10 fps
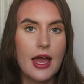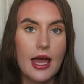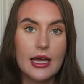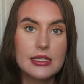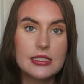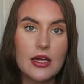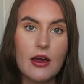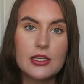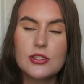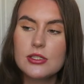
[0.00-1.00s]
And
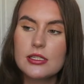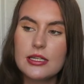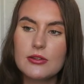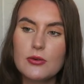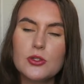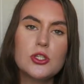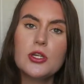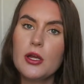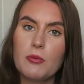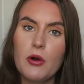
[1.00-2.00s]
I suddenly thought, do you
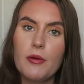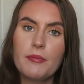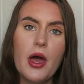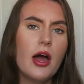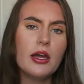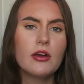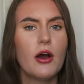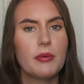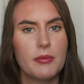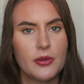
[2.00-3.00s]
know what? I
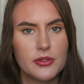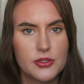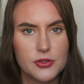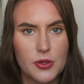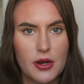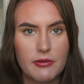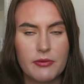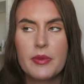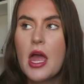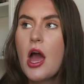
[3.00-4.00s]
can't be bothered to drive.
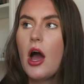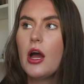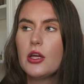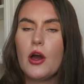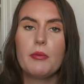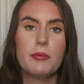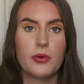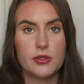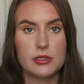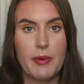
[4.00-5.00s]
I can't be
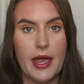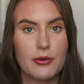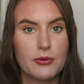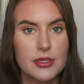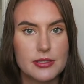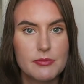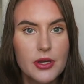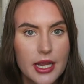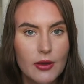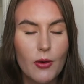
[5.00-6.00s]
bothered to pay all this
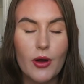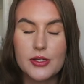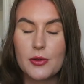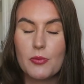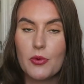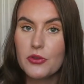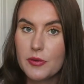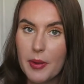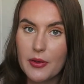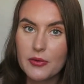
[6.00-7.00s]
money, or I don't want
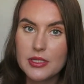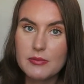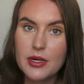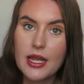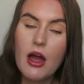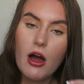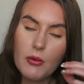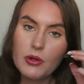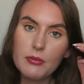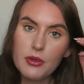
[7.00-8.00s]
to pay all this money. I
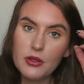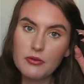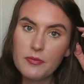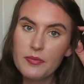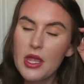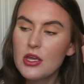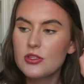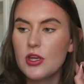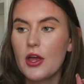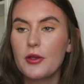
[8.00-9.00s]
want to move.
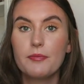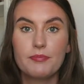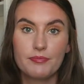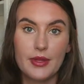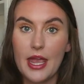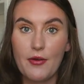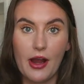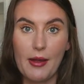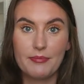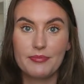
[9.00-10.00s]
So here
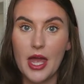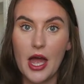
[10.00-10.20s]
I am.